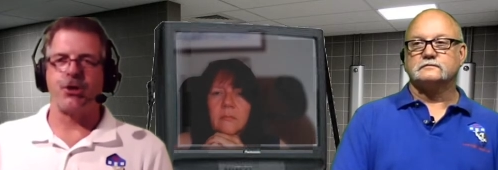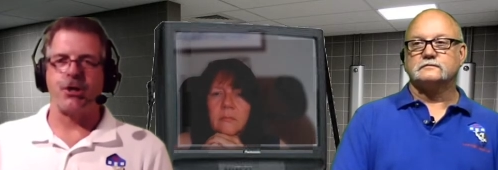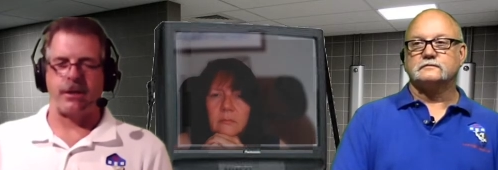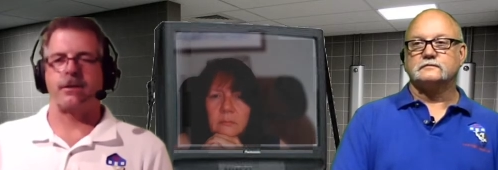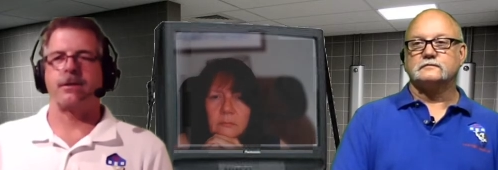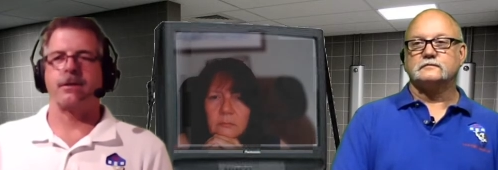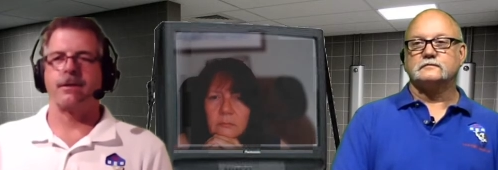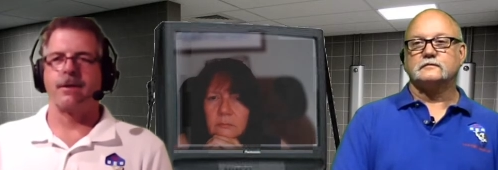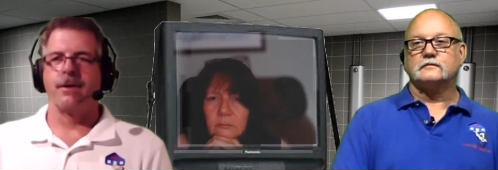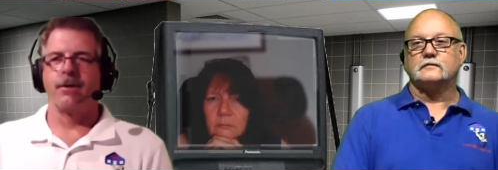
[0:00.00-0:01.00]
Speaker 1: sheets,
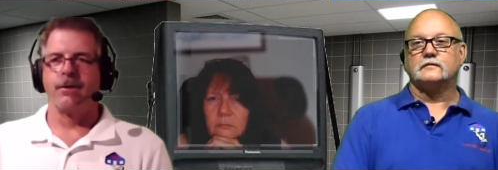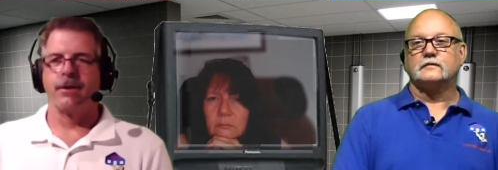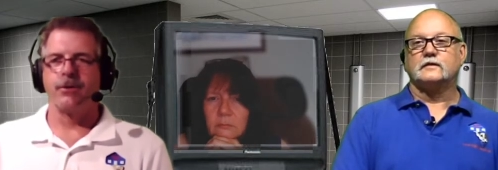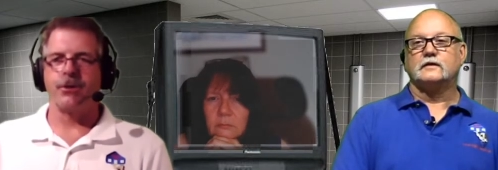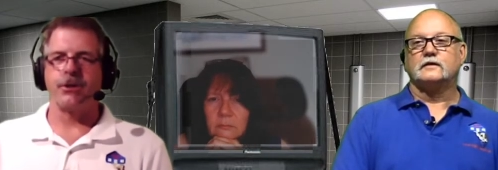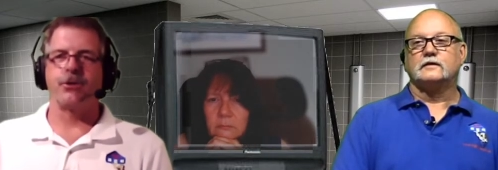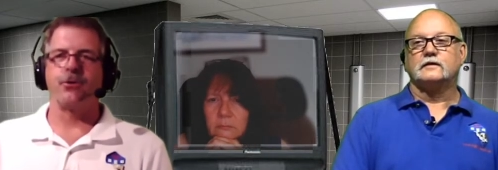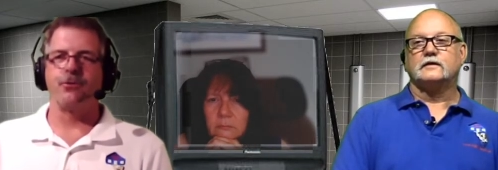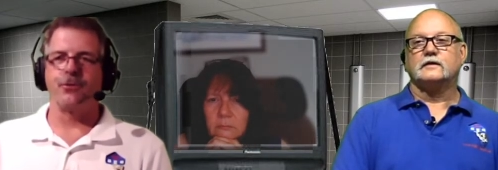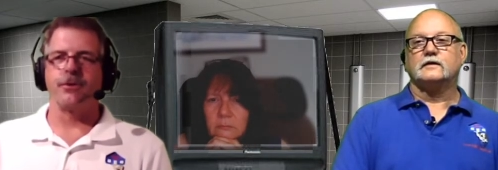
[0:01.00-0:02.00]
usually
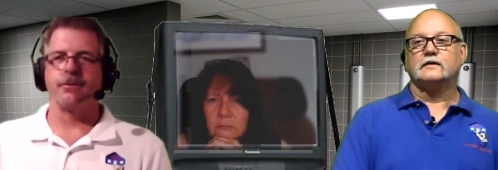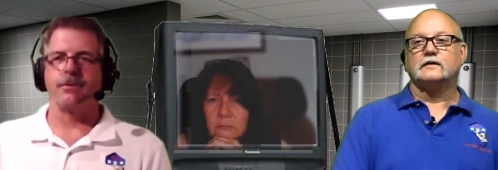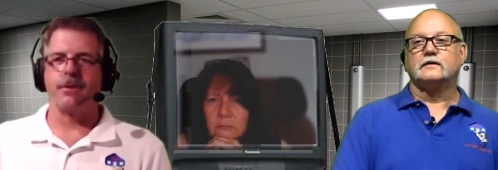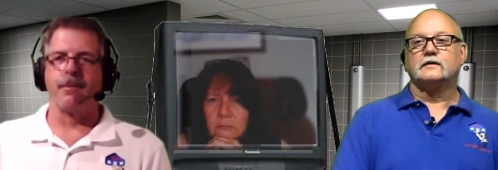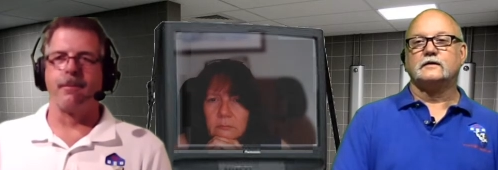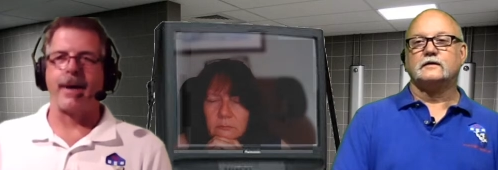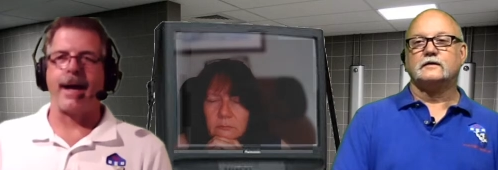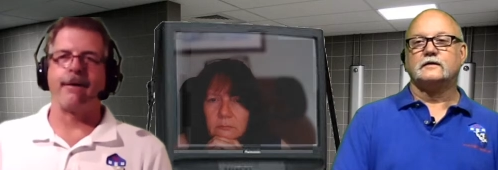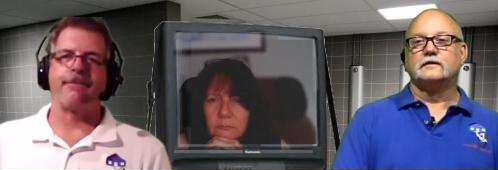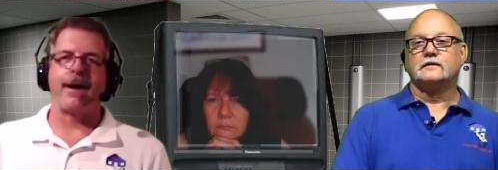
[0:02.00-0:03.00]
two foot
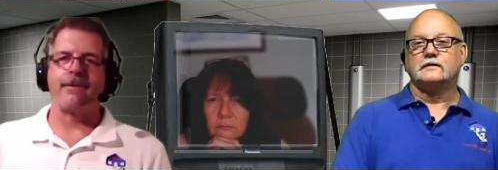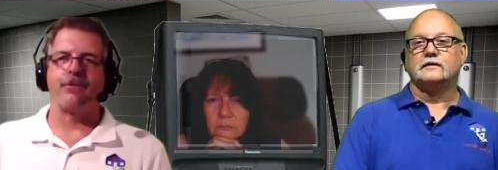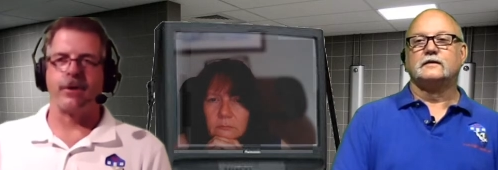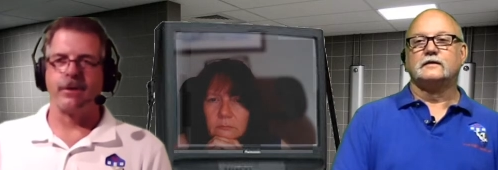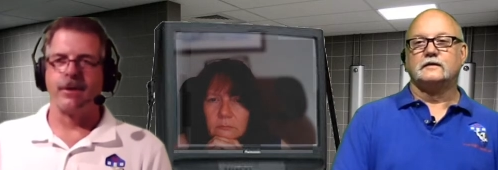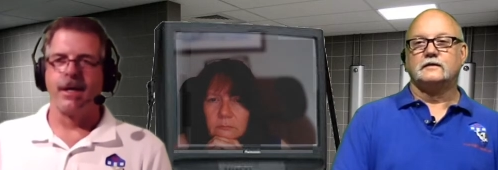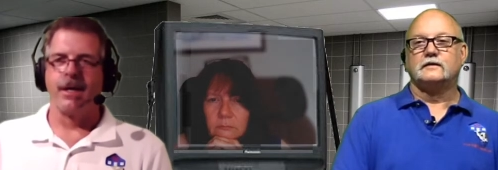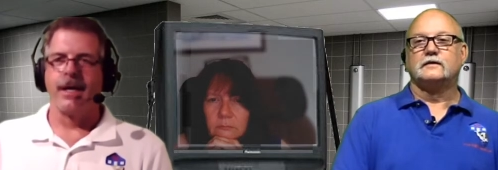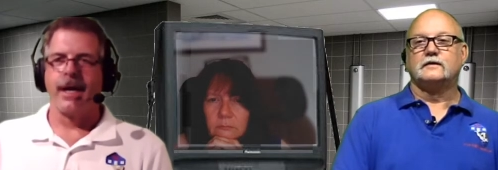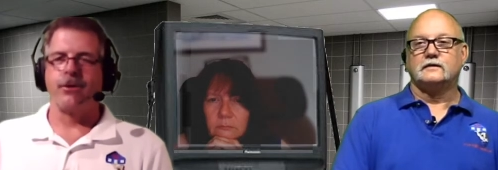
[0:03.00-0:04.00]
by five foot,
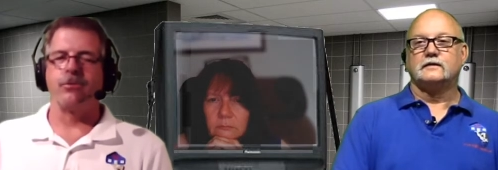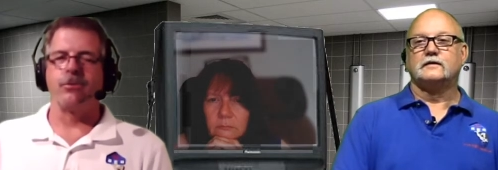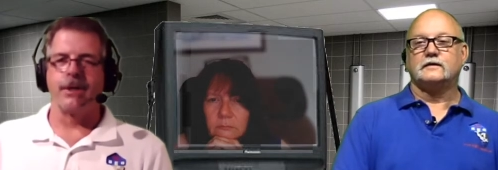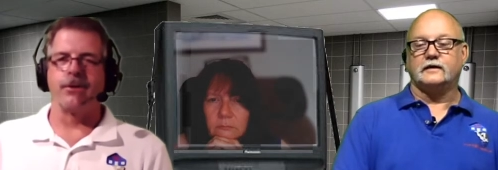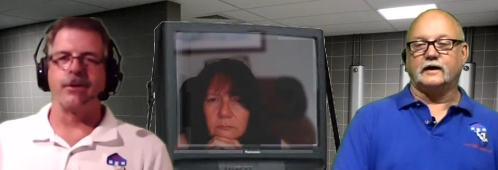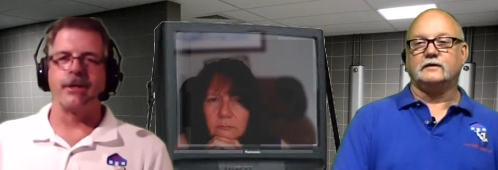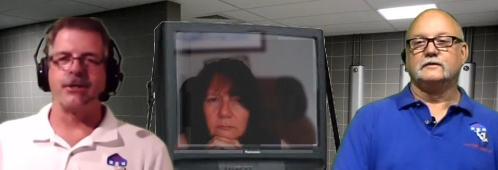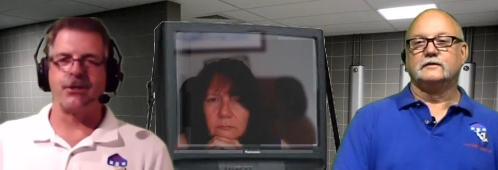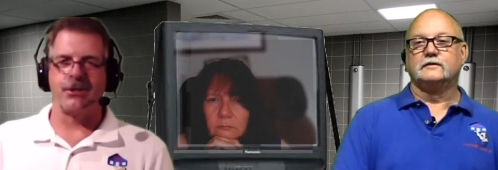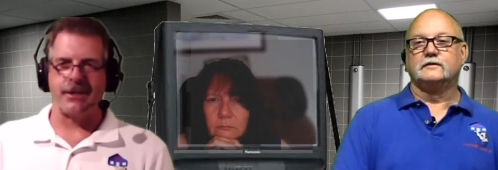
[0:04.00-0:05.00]
and you literally
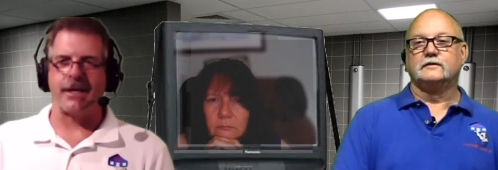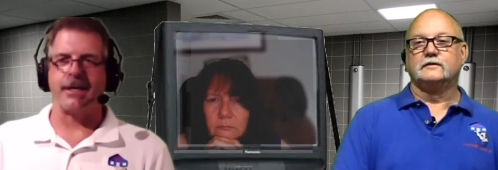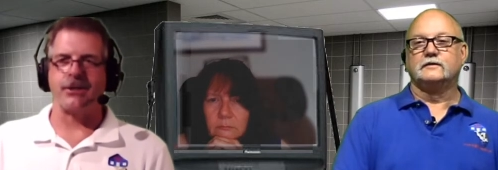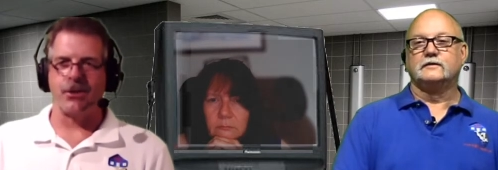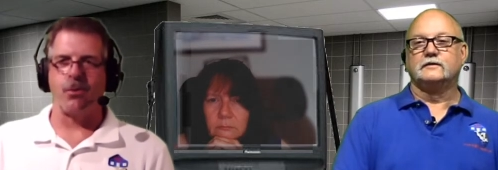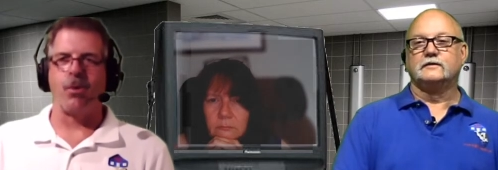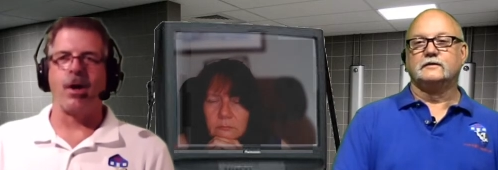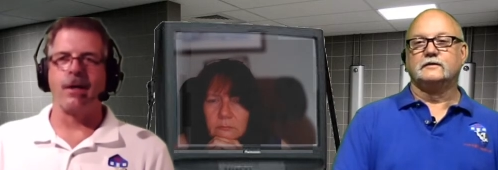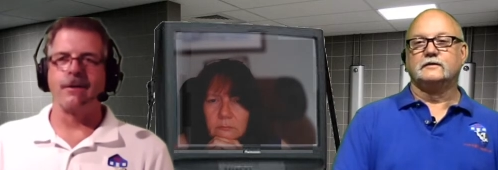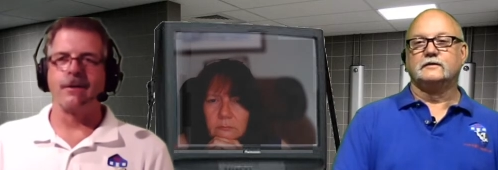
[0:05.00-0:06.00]
stick it to the
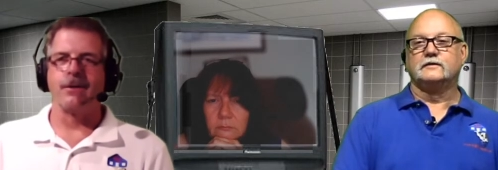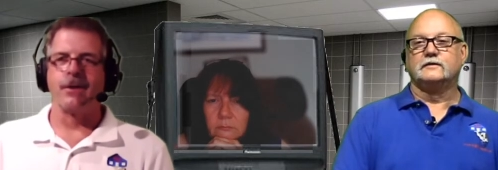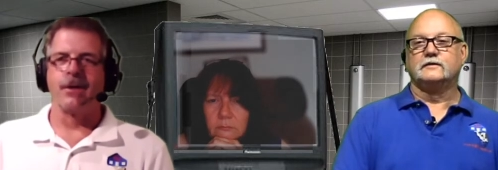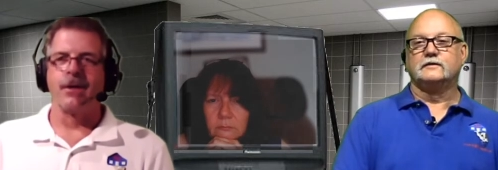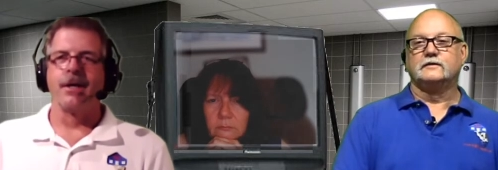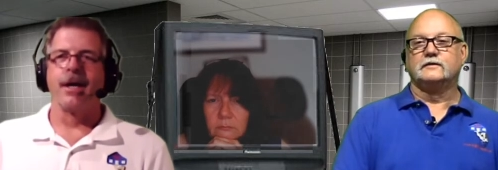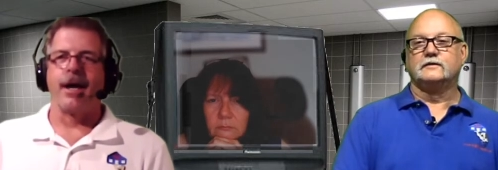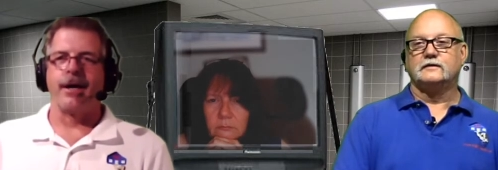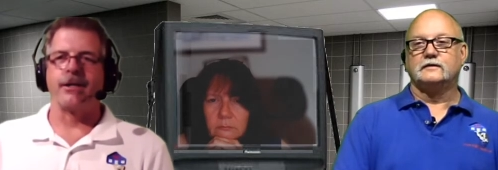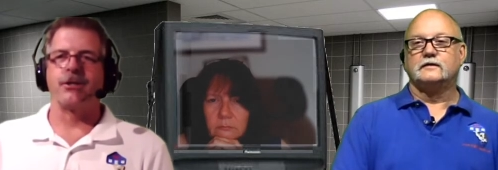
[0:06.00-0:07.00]
wall
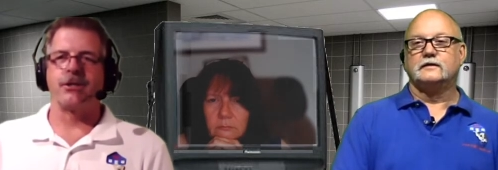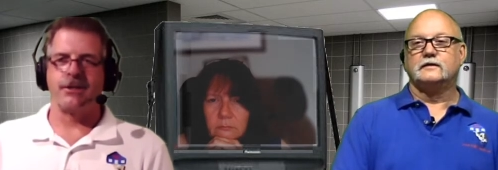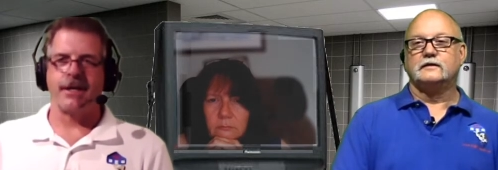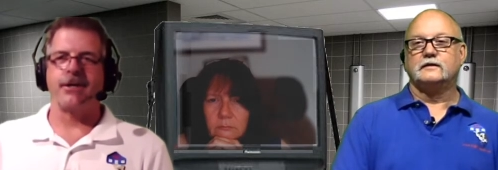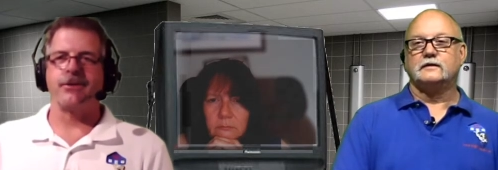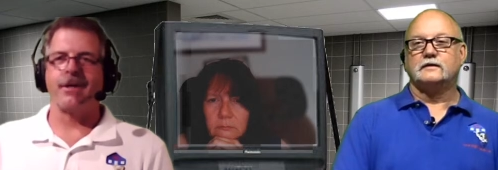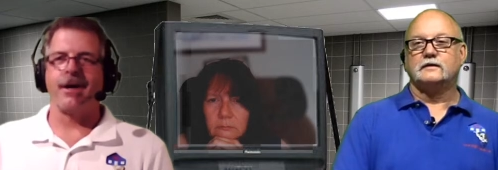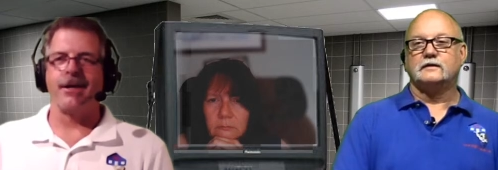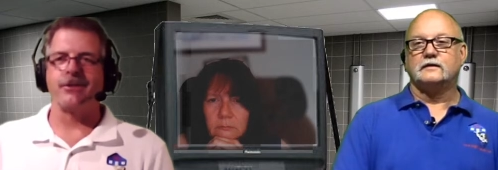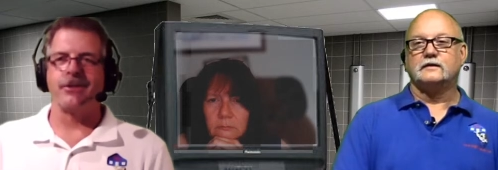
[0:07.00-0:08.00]
and then stick your
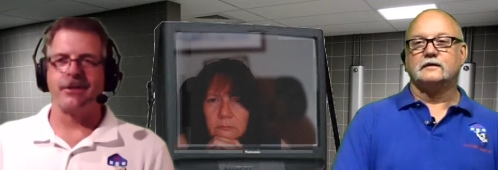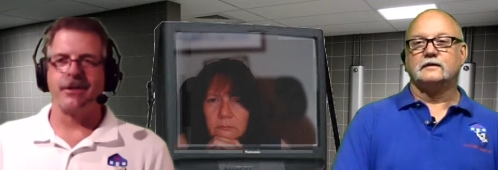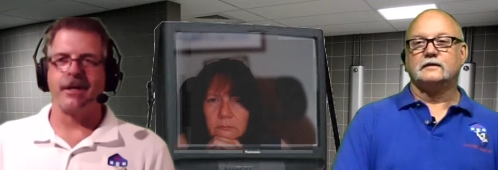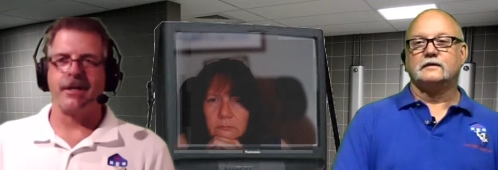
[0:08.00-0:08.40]
tile to the